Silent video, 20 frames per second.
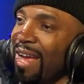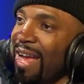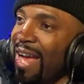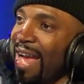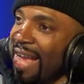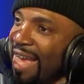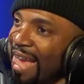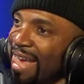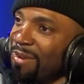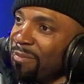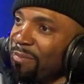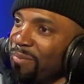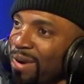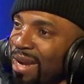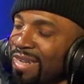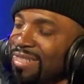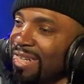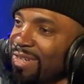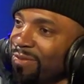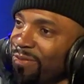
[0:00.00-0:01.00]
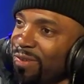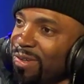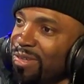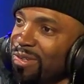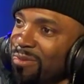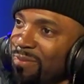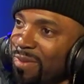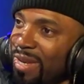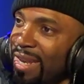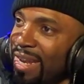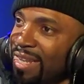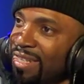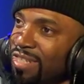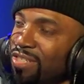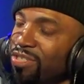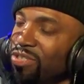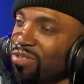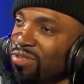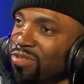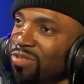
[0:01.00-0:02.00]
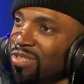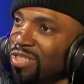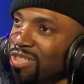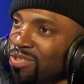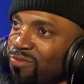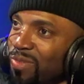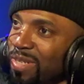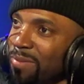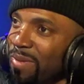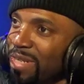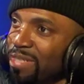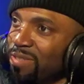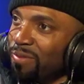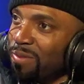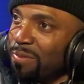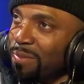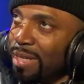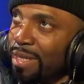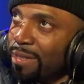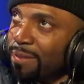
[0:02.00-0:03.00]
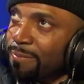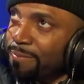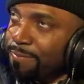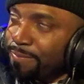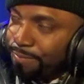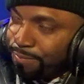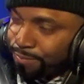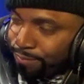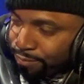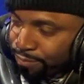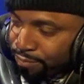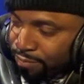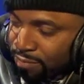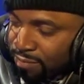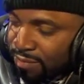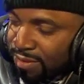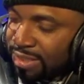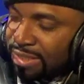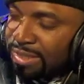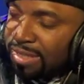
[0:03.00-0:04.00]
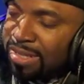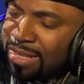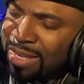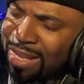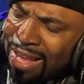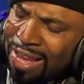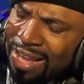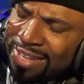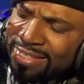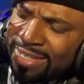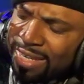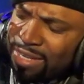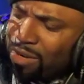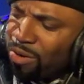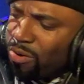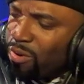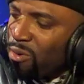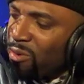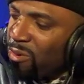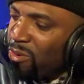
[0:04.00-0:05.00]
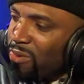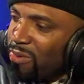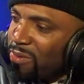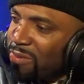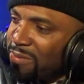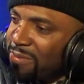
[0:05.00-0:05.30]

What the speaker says: I got a project for you, man. I need you to do this remix for me. I said, cool.